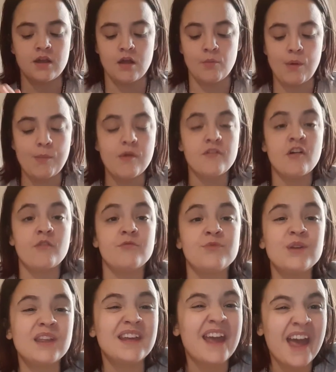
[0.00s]
Or maybe if I'm
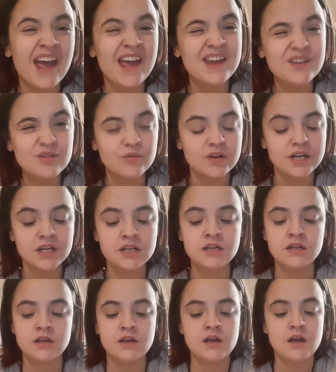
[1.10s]
feeling angry,
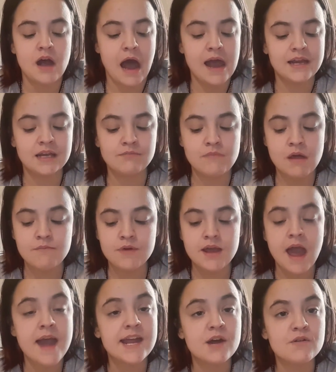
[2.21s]
I can maybe
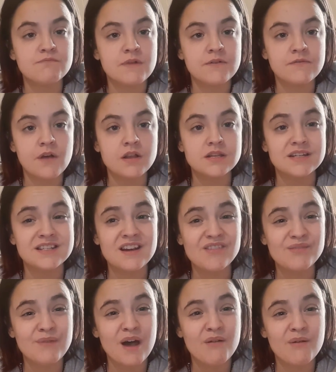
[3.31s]
hang out with my friends and tell
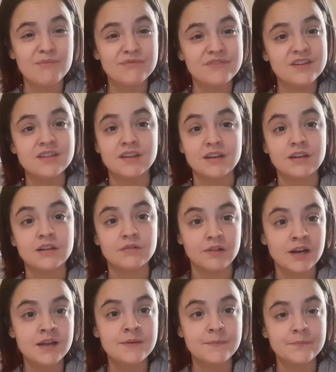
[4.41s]
them how I'm feeling,
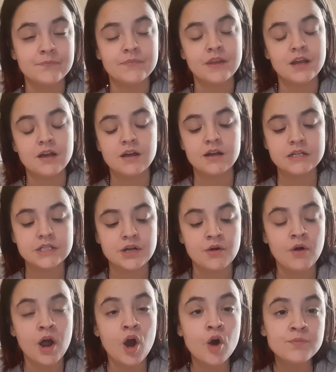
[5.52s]
right?
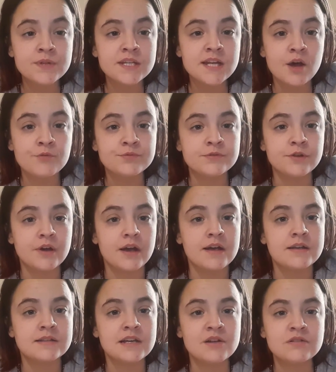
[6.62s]
So I hope this helps you
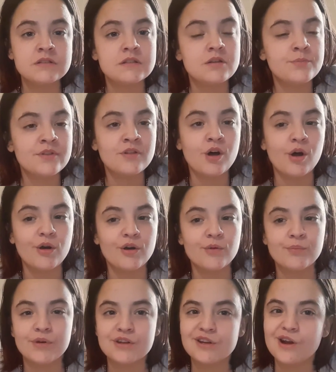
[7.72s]
guys. I know it's a little bit longer,
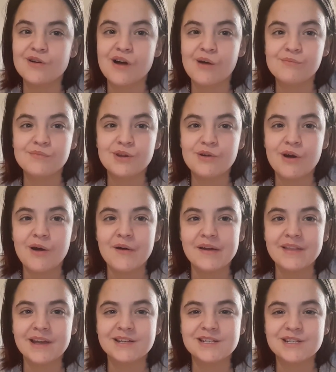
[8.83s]
but you know how I
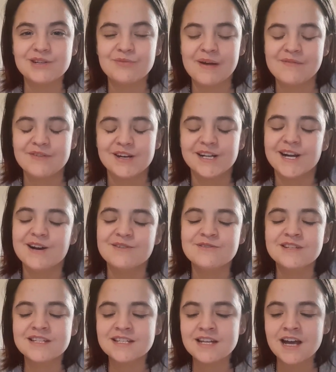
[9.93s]
like to do my
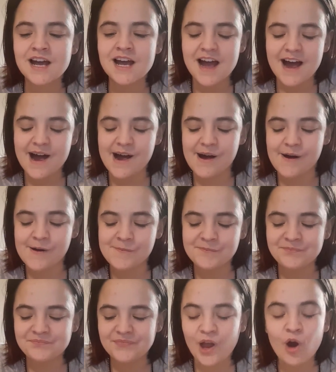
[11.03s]
videos. I
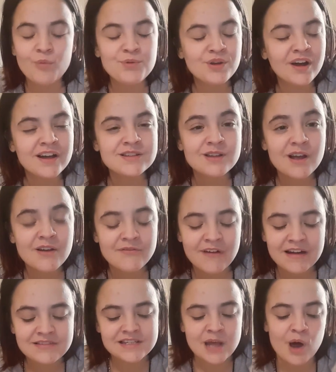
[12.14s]
hope you guys
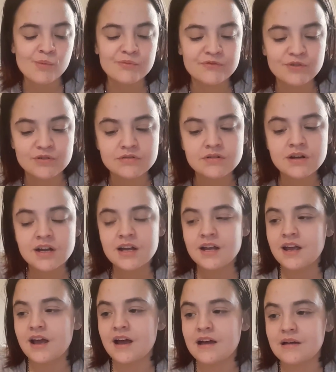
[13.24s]
find this helpful,
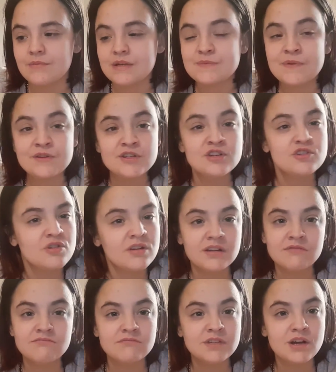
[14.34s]
especially
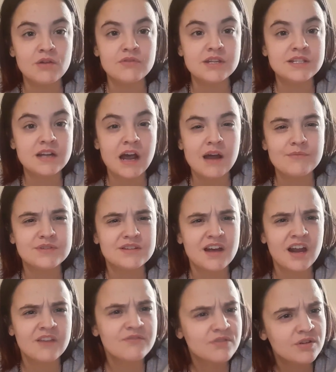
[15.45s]
during these times,
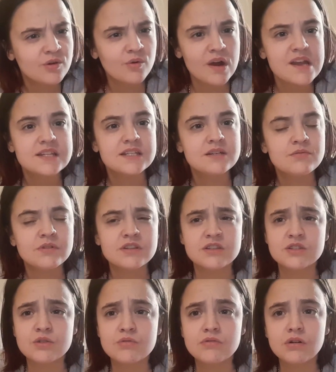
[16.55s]
kind of crazy with
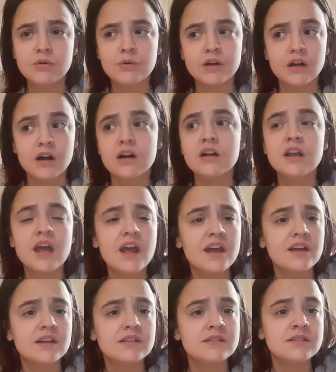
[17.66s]
school going on
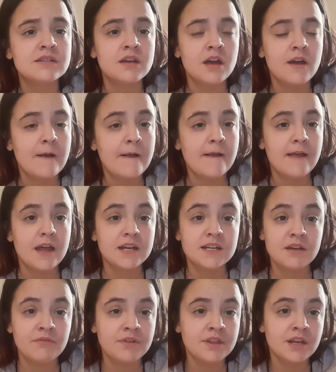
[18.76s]
and
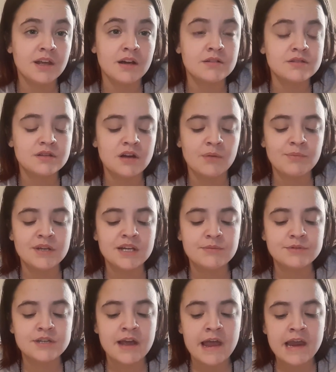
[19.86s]
everything else, and not being able
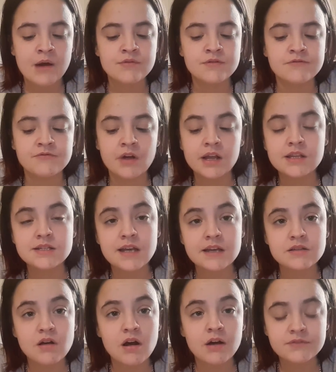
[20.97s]
to hang out with your friends as
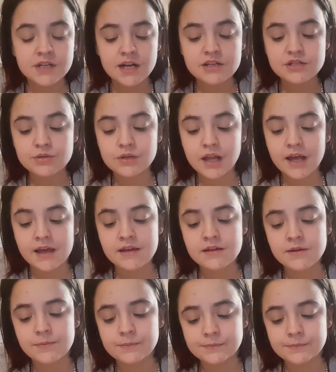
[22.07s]
often as you'd like.